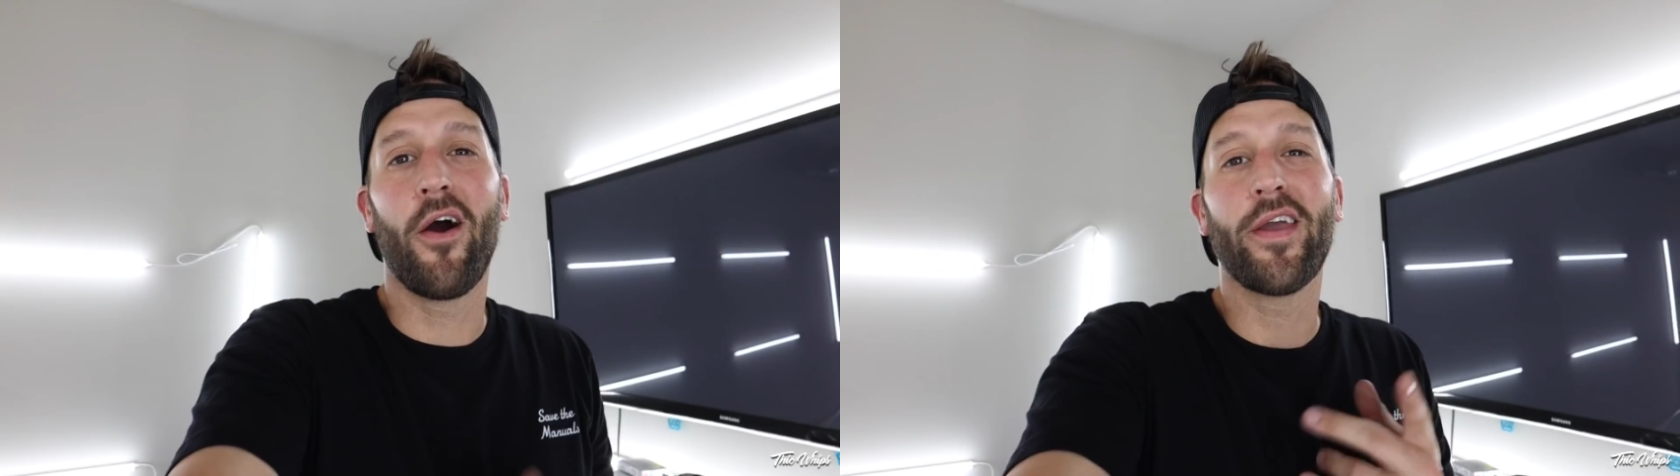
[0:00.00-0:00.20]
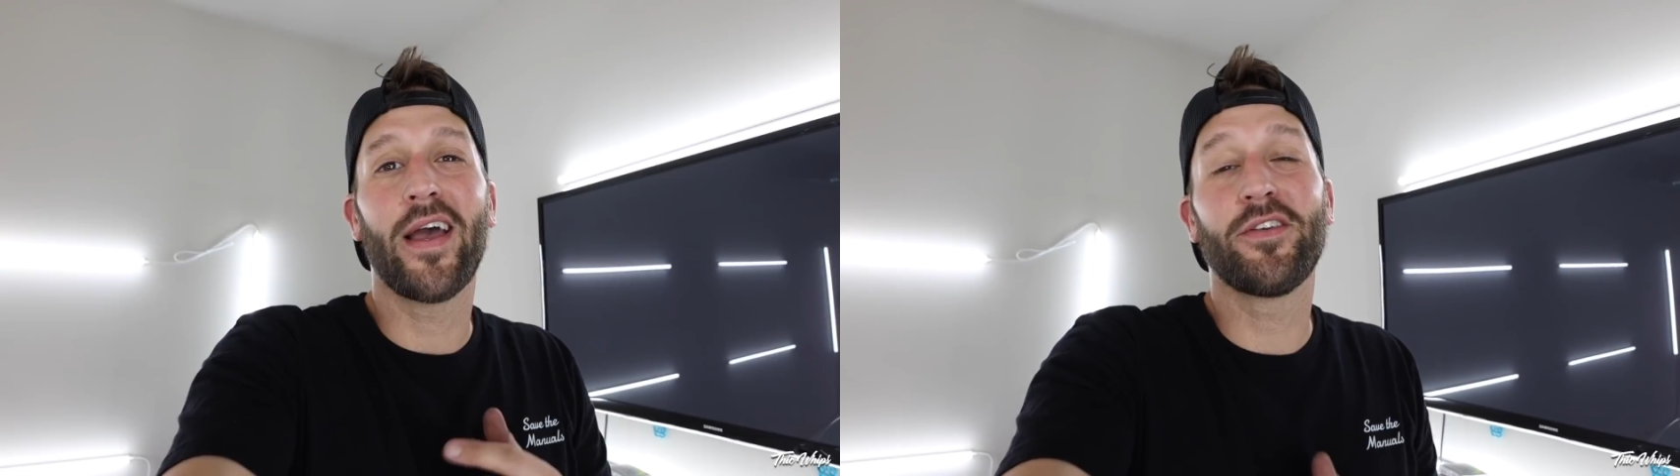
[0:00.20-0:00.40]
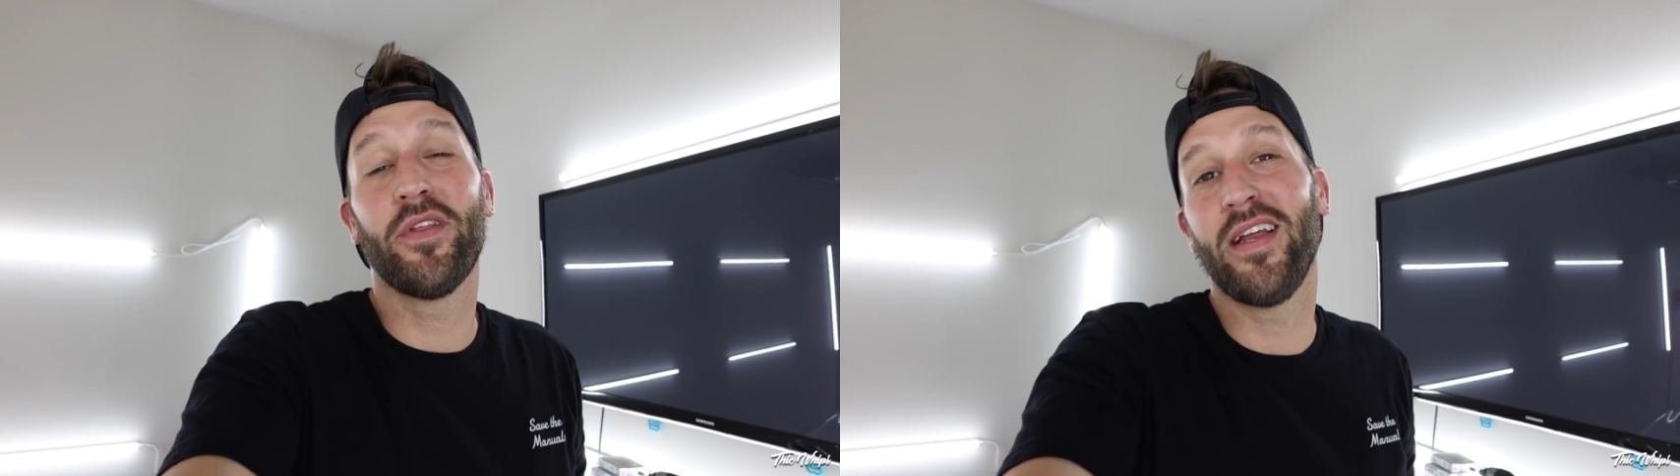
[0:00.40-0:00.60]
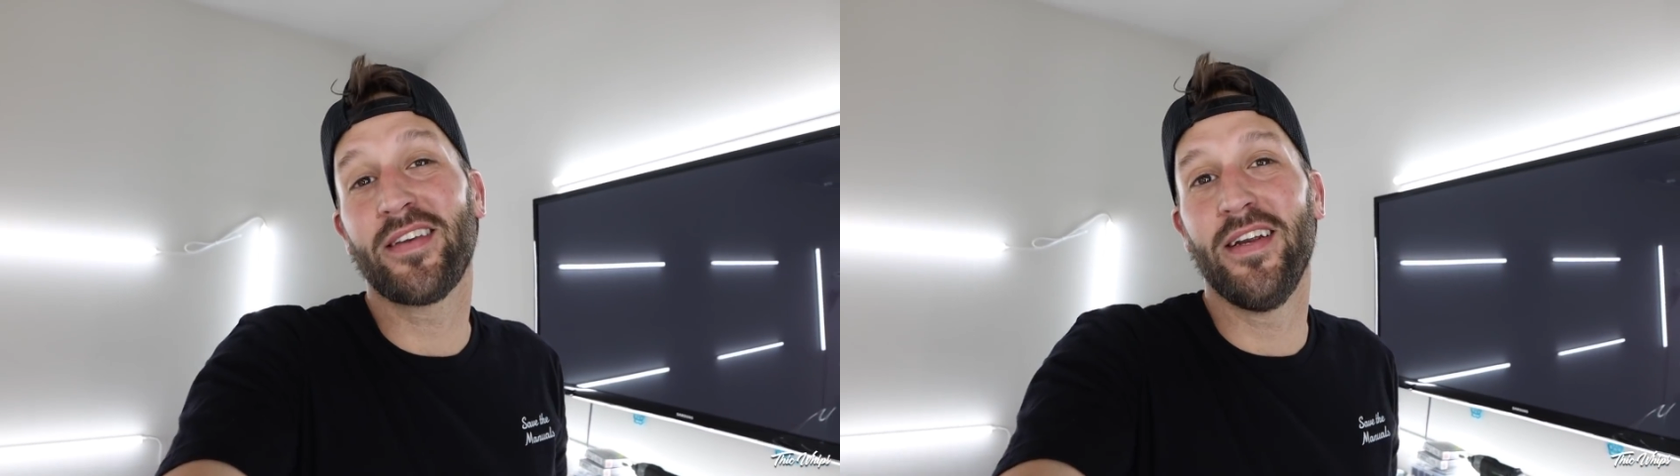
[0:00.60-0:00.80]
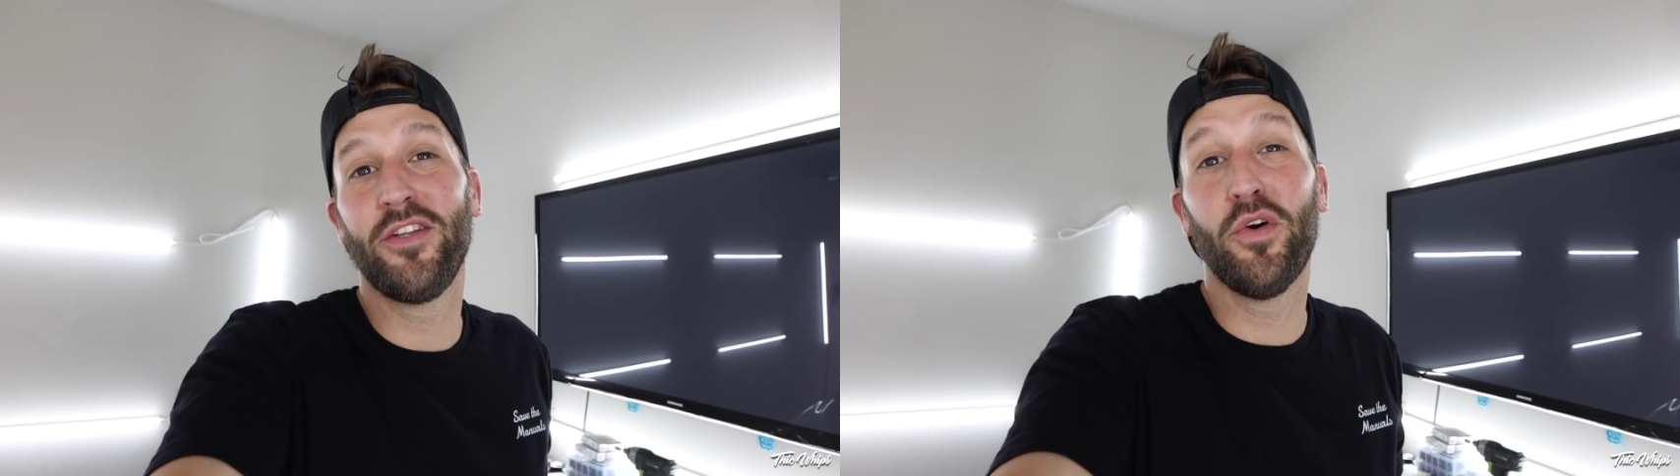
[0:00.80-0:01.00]
All right, you guys, so that
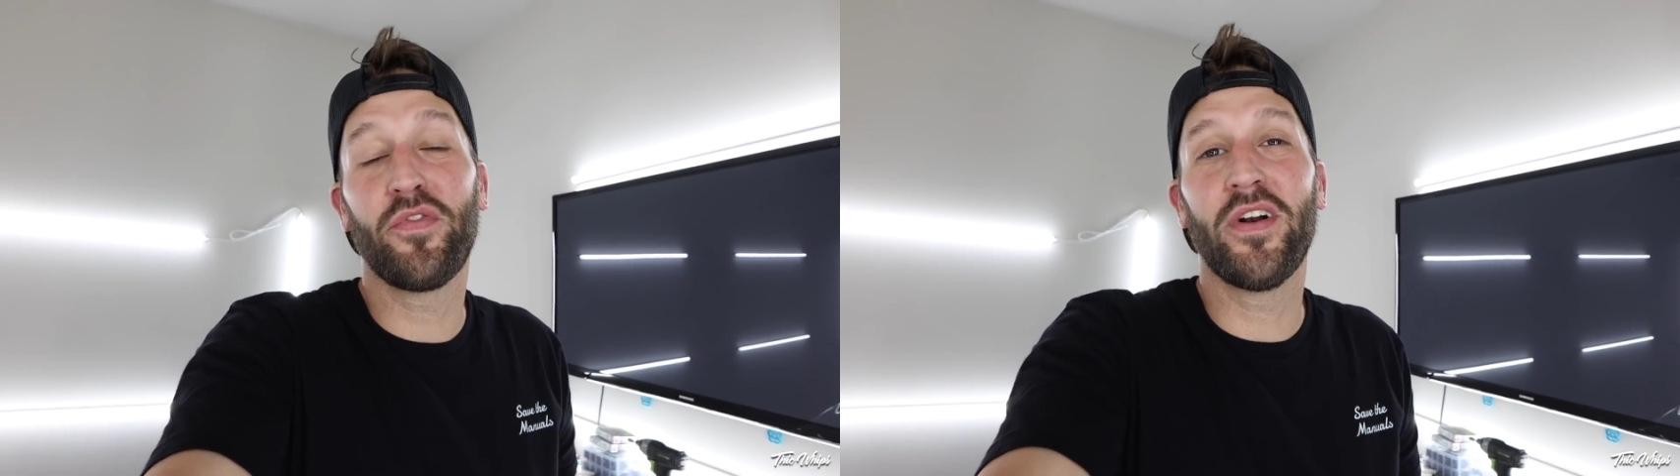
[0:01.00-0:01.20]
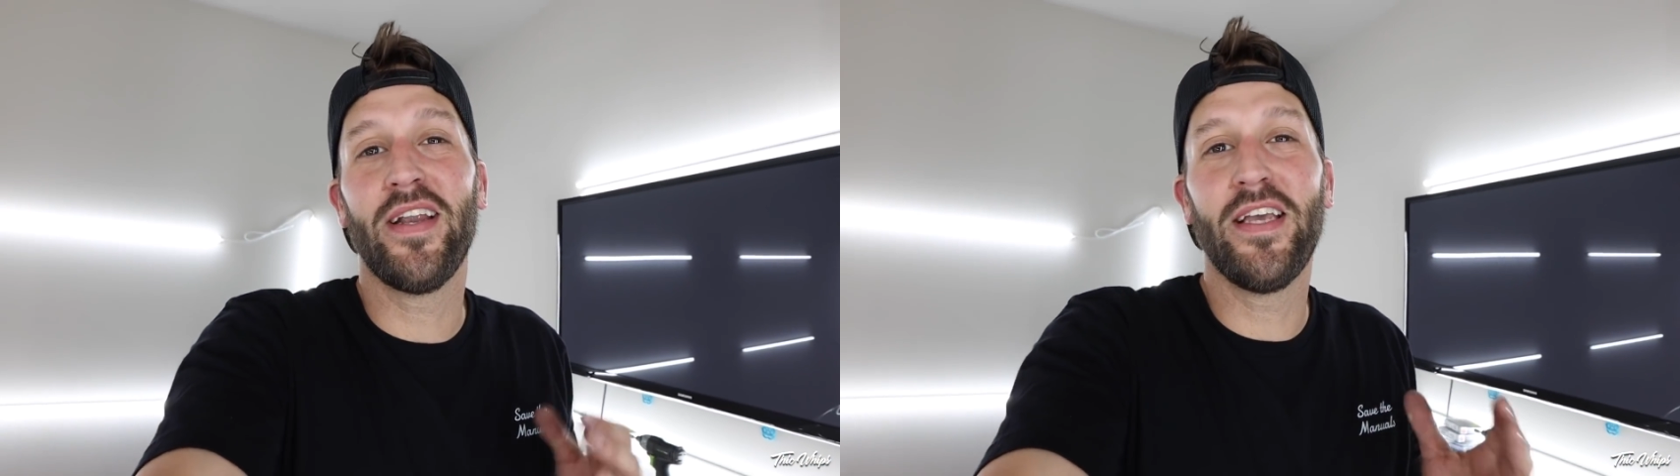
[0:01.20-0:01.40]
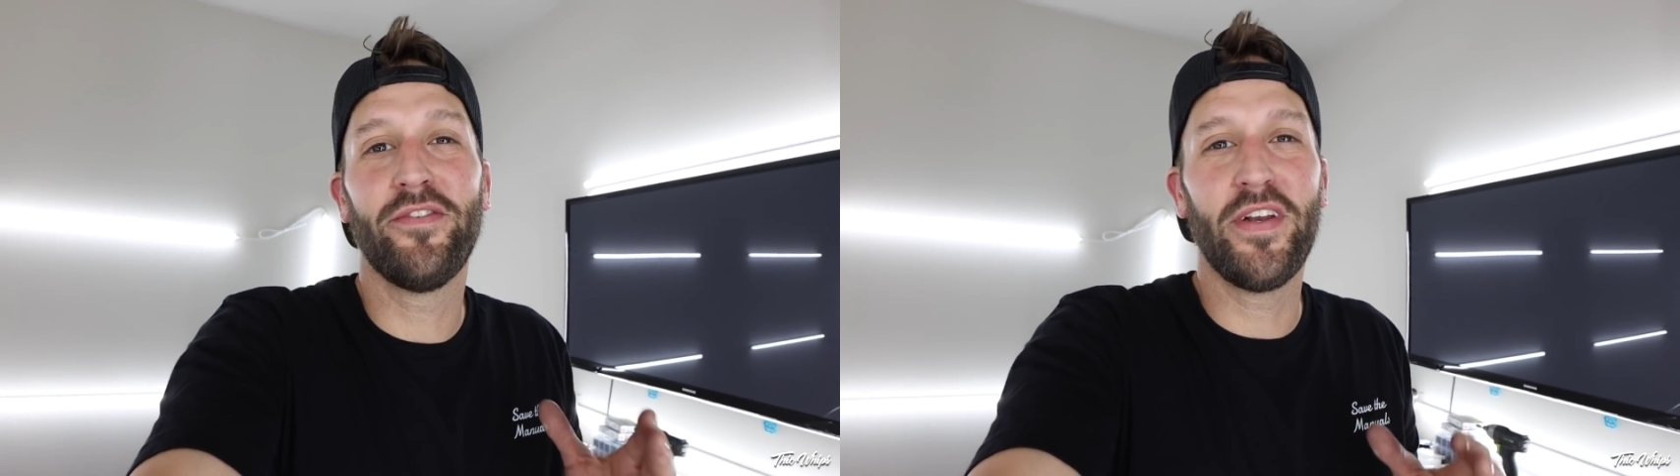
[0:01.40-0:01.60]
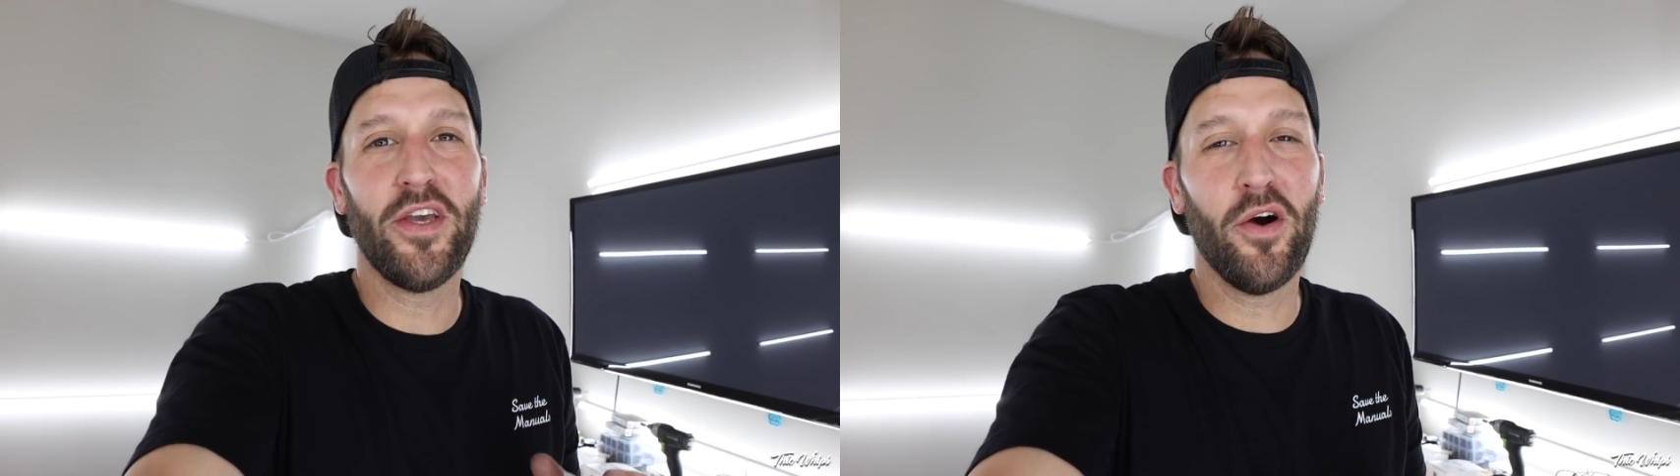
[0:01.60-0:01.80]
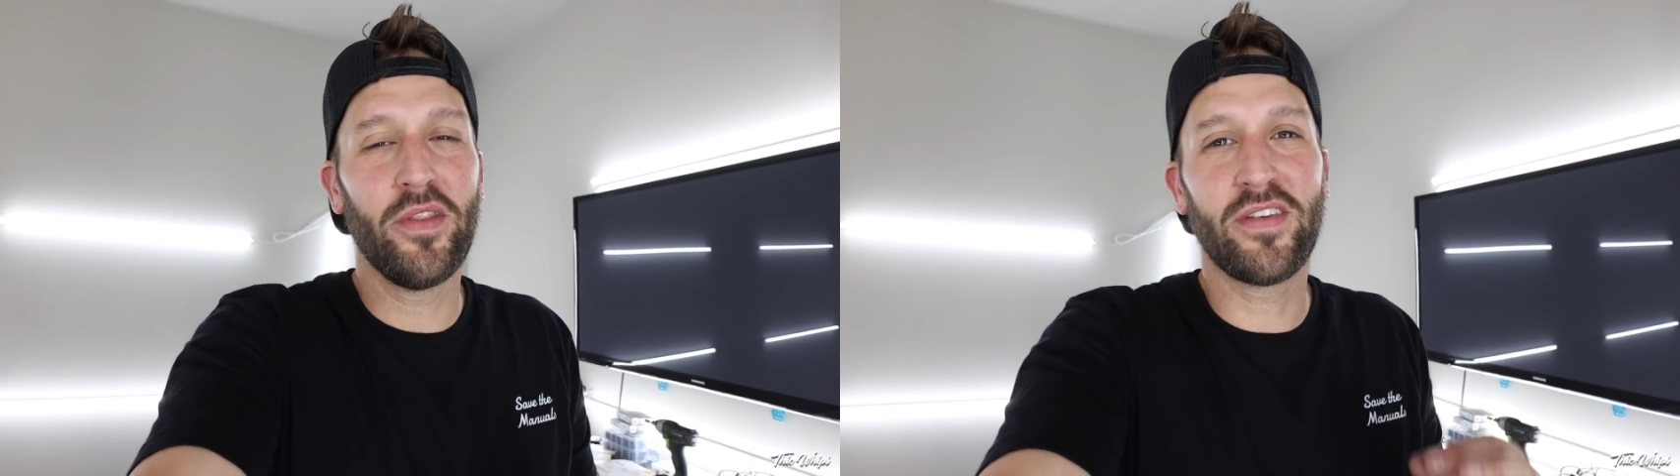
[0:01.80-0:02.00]
is gonna do it for today's video.